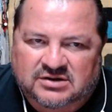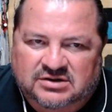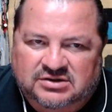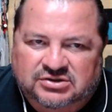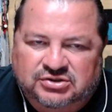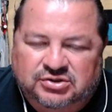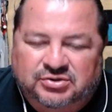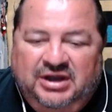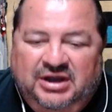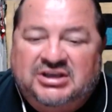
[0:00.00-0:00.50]

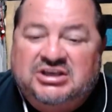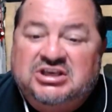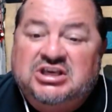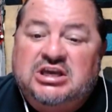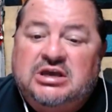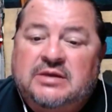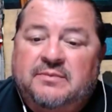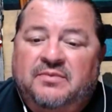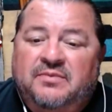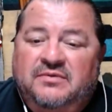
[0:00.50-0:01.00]
Do I
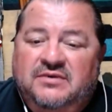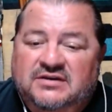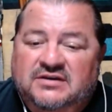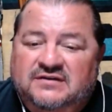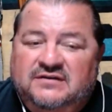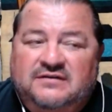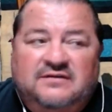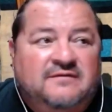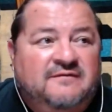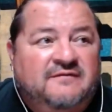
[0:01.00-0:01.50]
keep
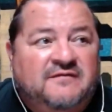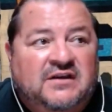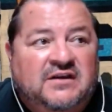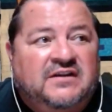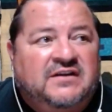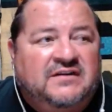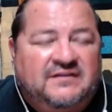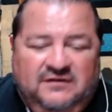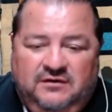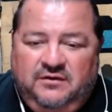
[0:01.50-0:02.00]
these
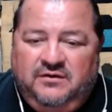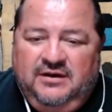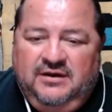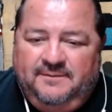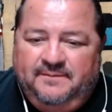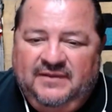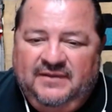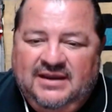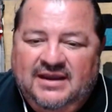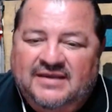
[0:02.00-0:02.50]
feelings
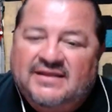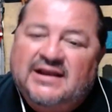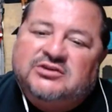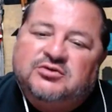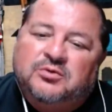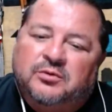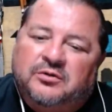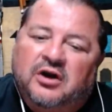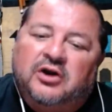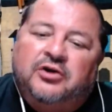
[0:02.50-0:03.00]
going? And
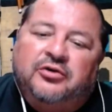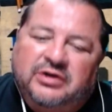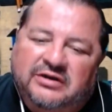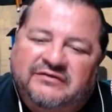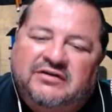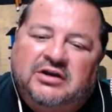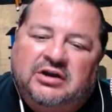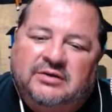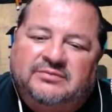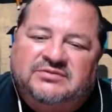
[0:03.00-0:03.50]
that's where our
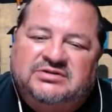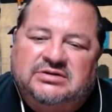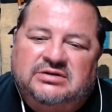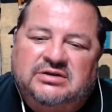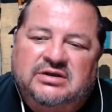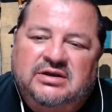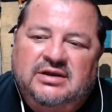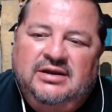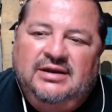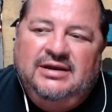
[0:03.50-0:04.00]
grieving comes in.
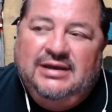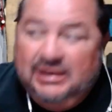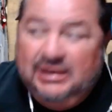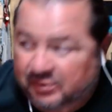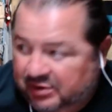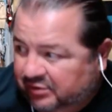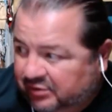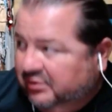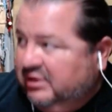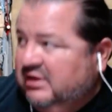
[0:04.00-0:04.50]
And
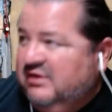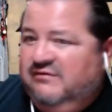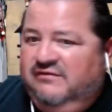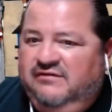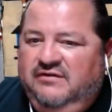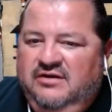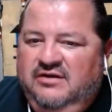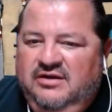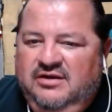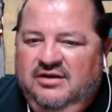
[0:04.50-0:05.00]
we grieve.